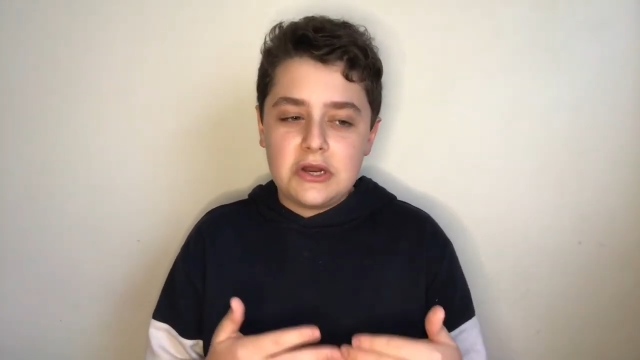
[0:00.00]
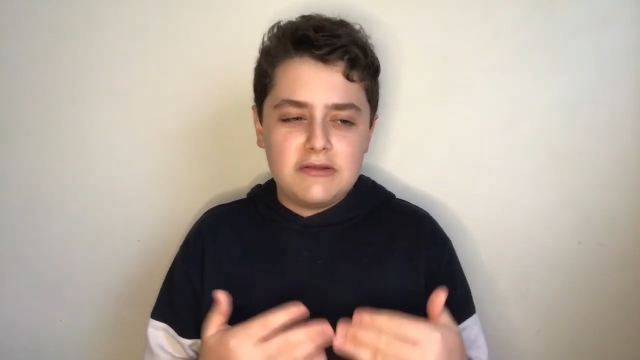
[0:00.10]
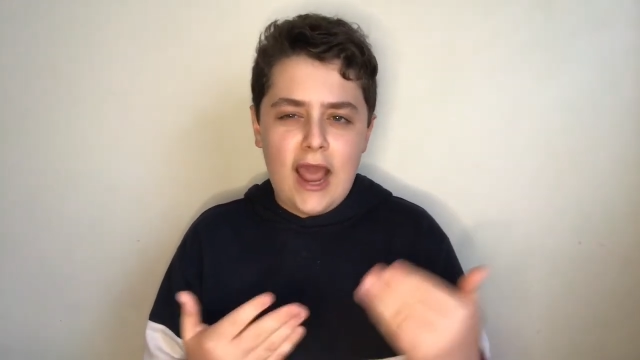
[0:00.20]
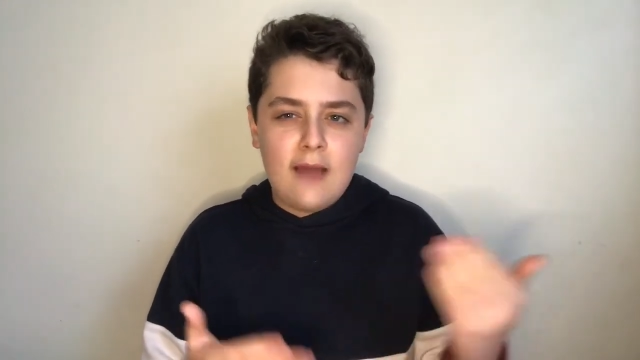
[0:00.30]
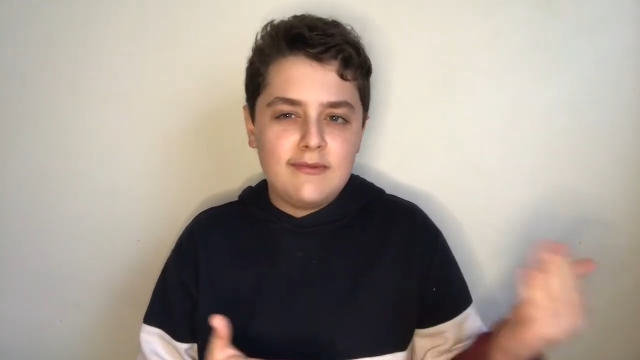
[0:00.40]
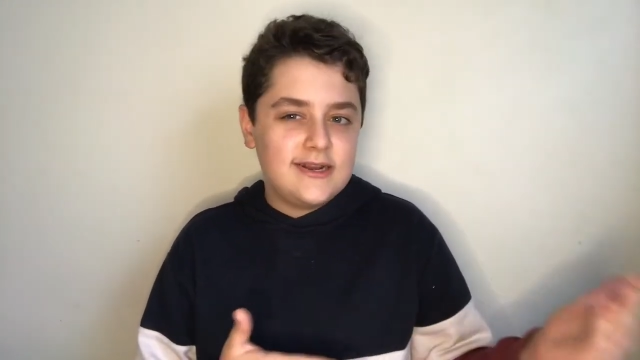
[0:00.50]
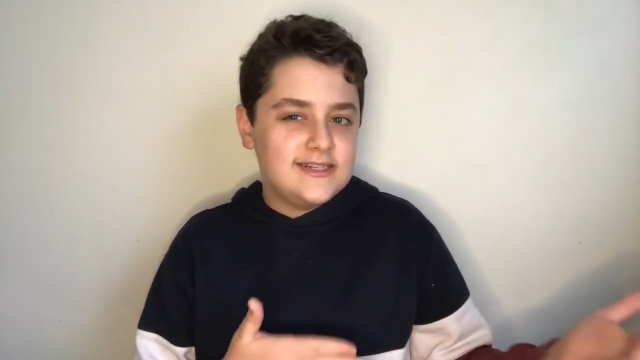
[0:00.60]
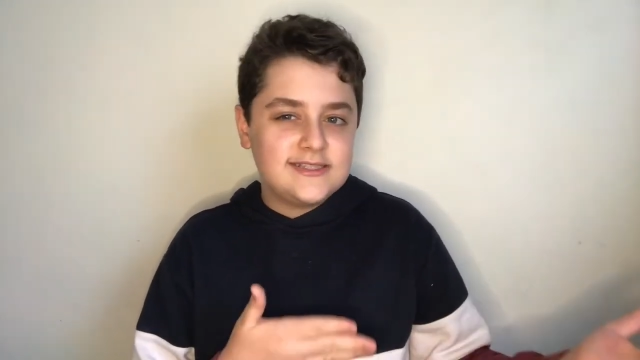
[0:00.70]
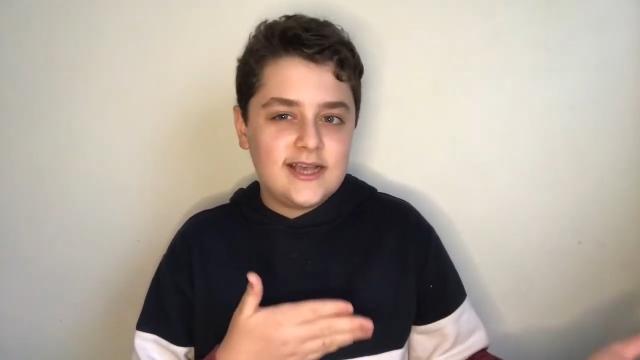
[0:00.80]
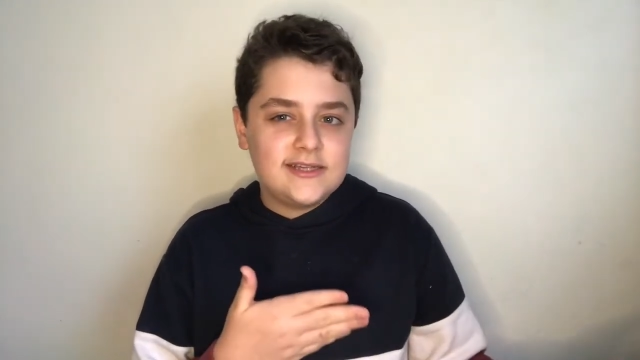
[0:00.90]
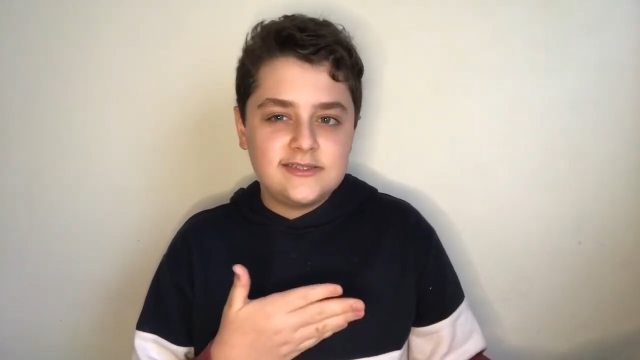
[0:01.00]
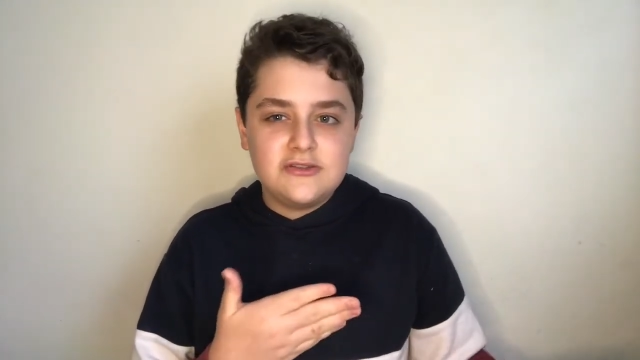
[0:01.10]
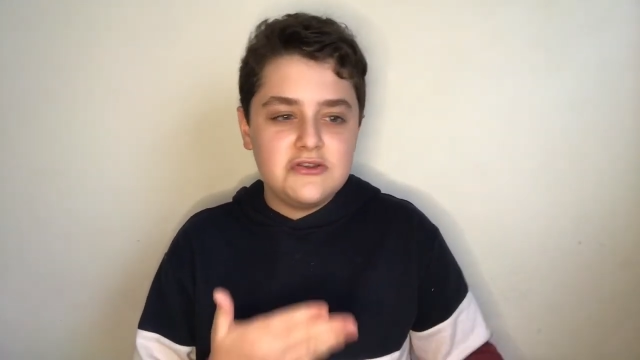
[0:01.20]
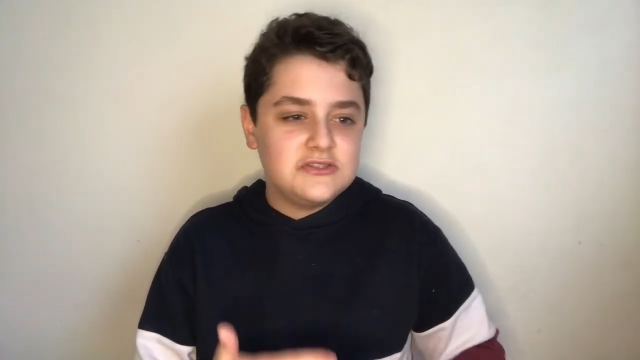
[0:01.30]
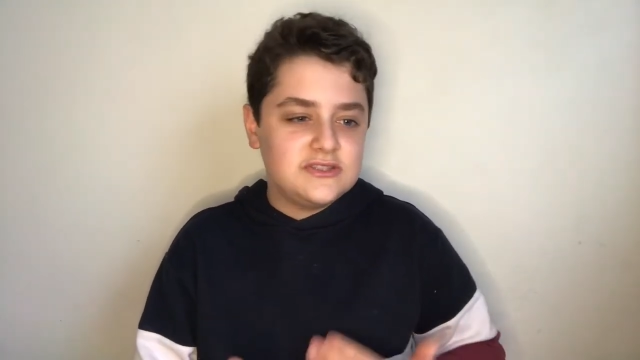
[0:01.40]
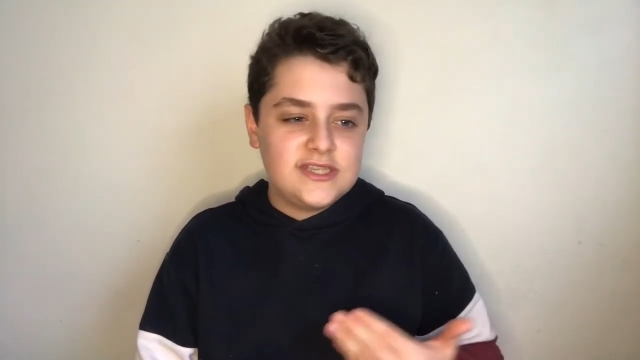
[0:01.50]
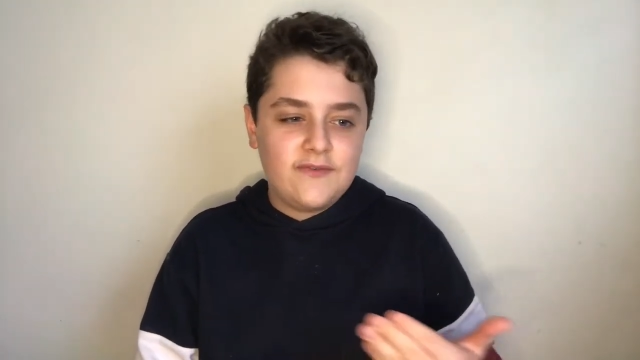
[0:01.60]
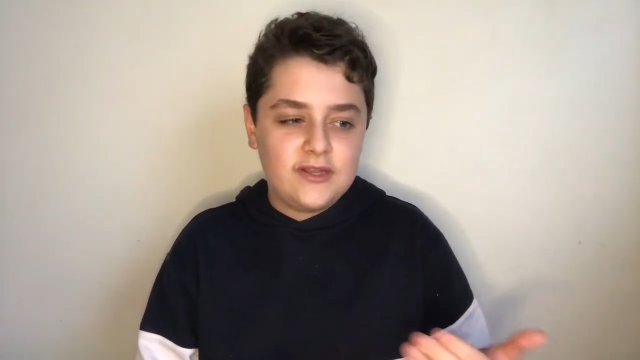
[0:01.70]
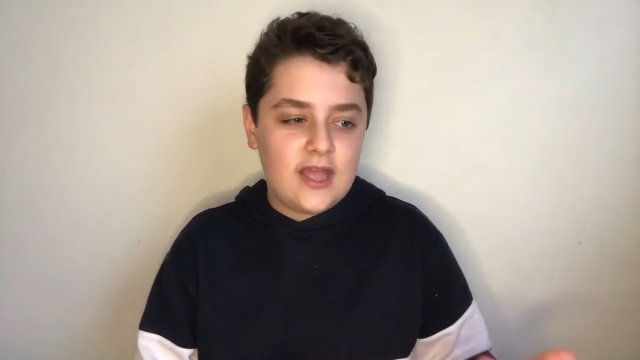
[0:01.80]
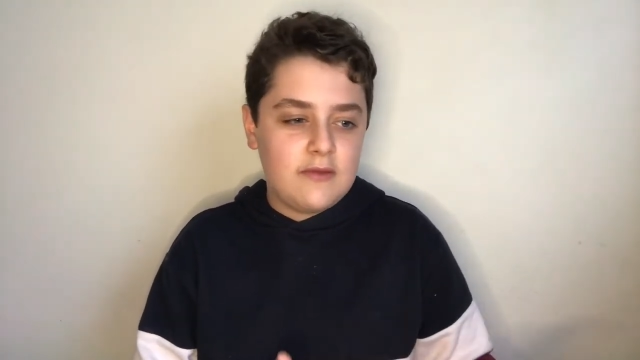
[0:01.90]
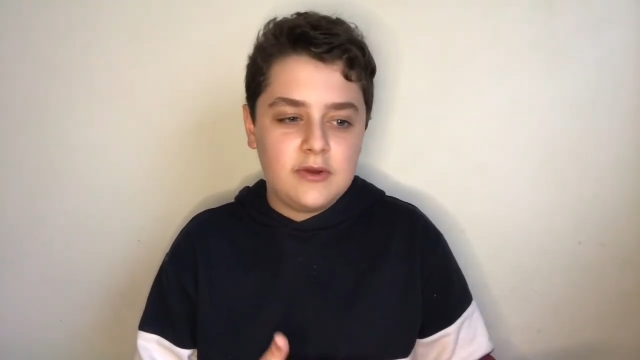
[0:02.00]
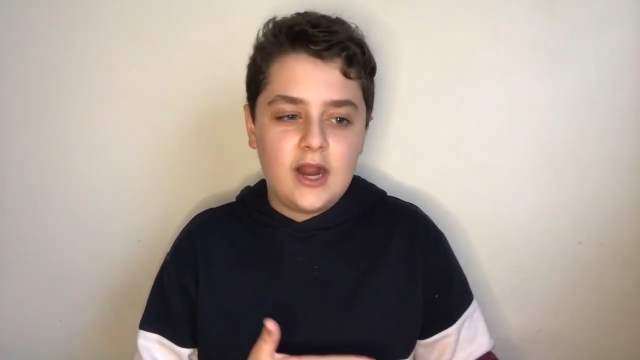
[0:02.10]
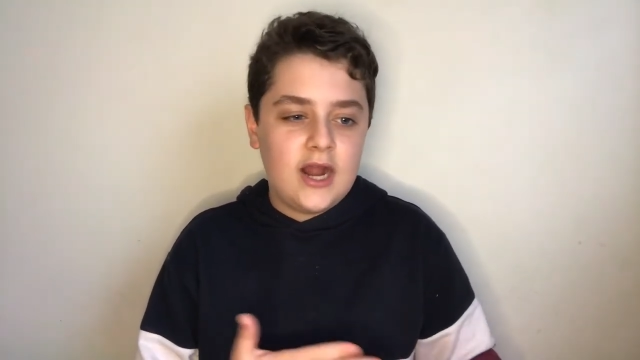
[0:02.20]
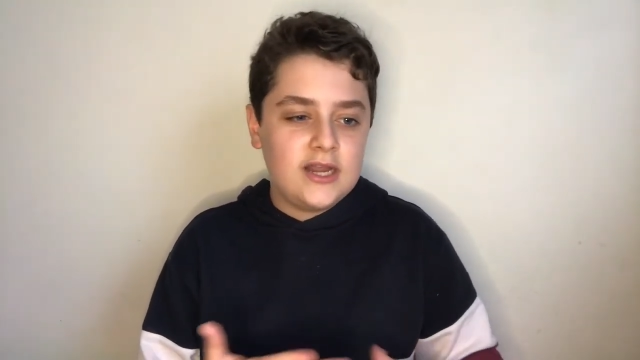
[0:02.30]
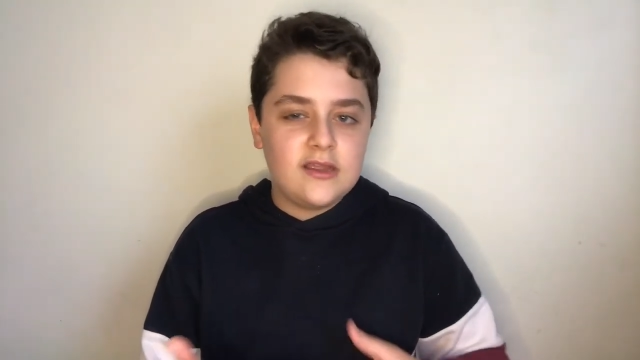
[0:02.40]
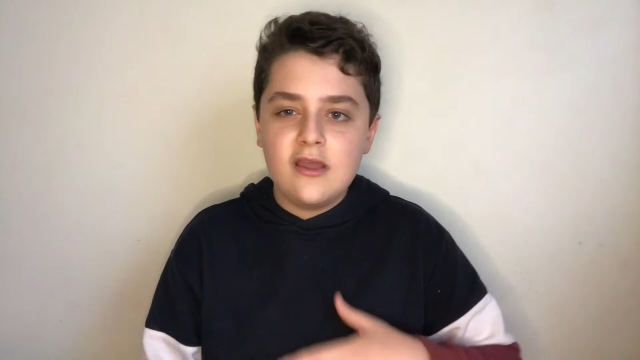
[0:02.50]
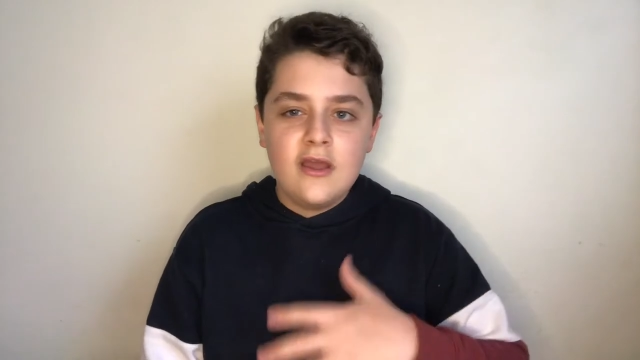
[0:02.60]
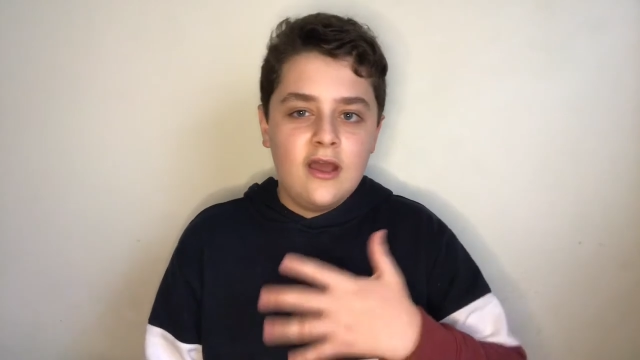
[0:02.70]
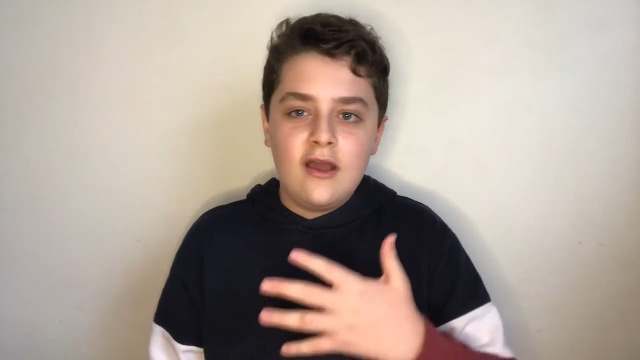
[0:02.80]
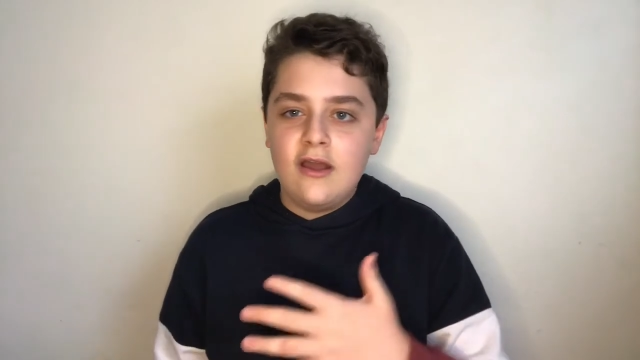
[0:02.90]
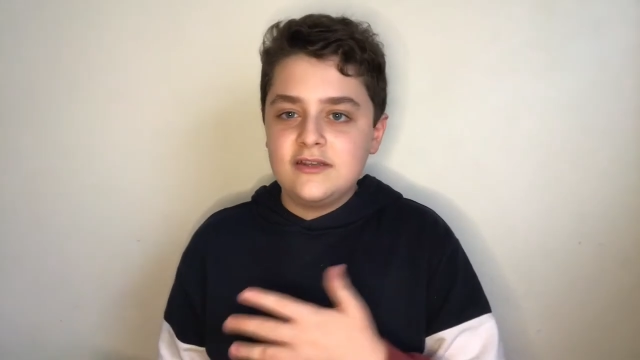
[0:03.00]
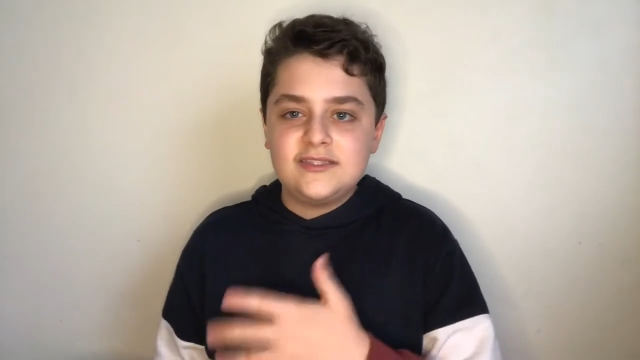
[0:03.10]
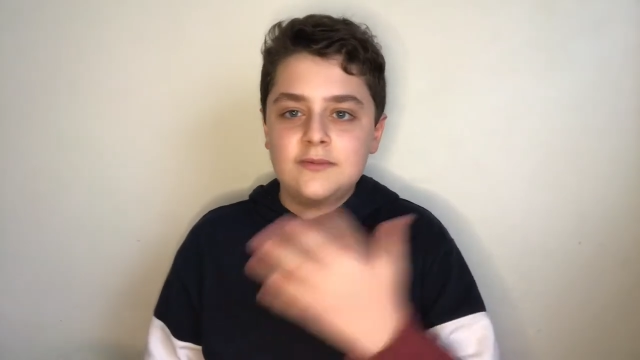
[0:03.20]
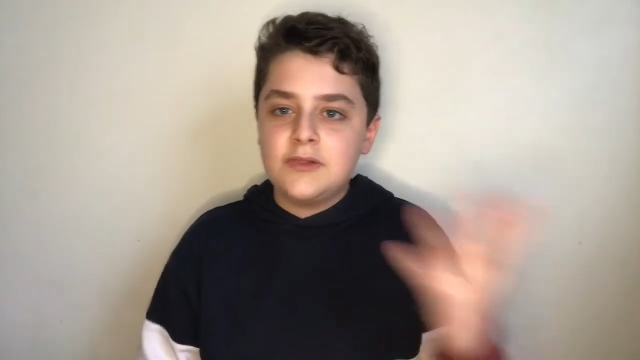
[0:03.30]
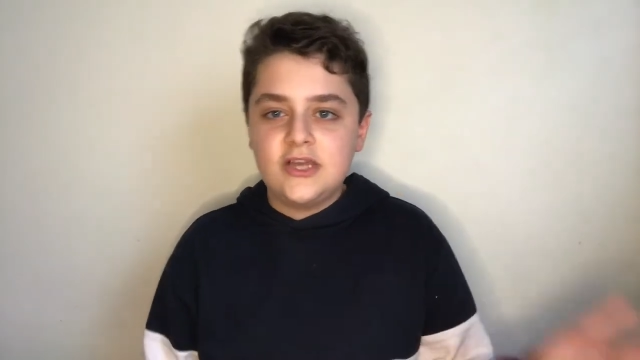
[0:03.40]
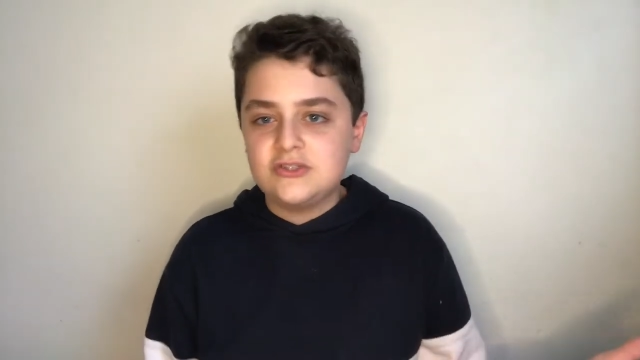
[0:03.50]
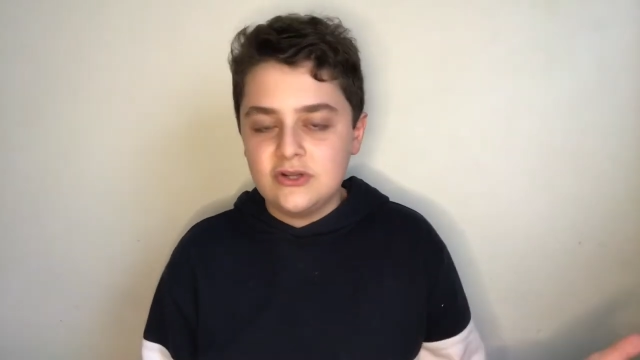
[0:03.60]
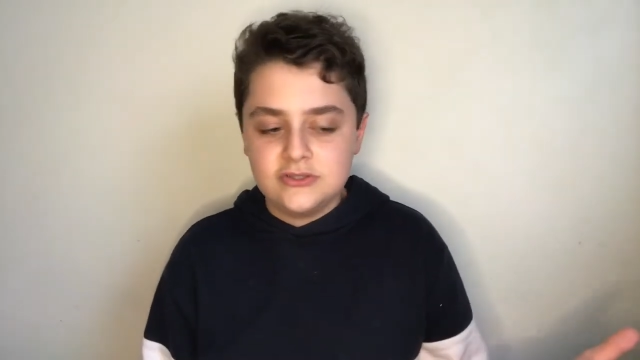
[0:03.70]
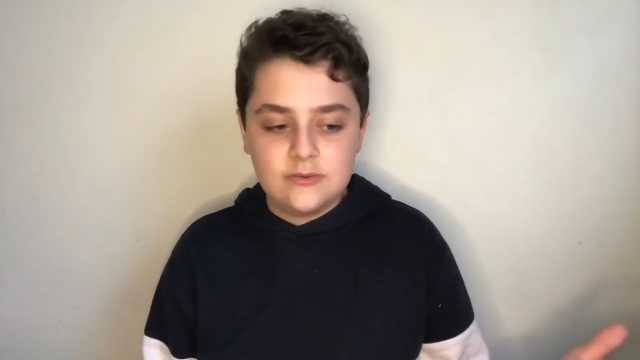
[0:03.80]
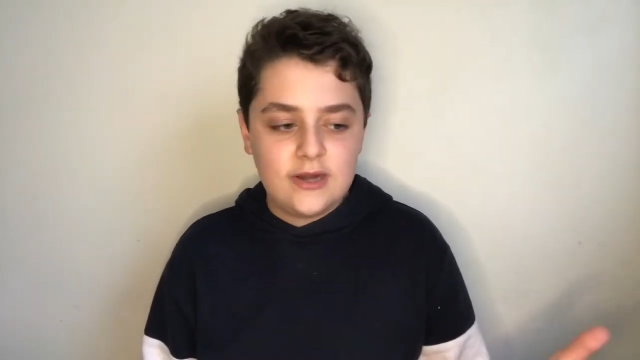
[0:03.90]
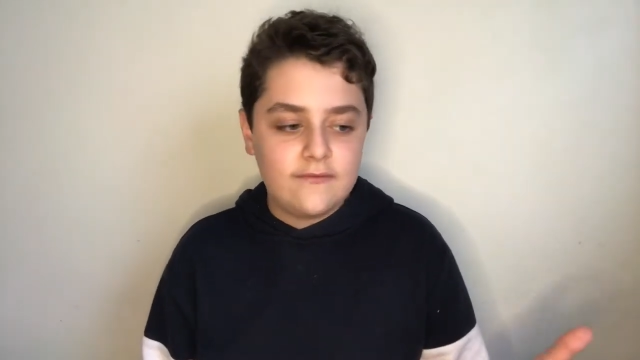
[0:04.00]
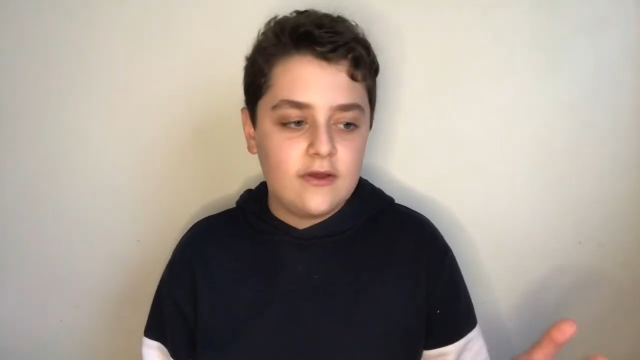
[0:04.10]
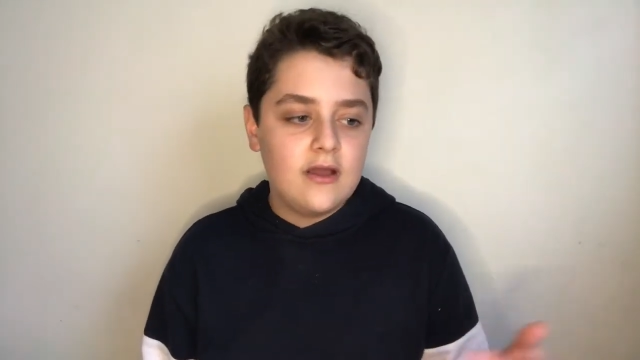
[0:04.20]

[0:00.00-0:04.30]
how am I going to discuss news and stuff like that regarding uh, Disney Plus shows or whatever?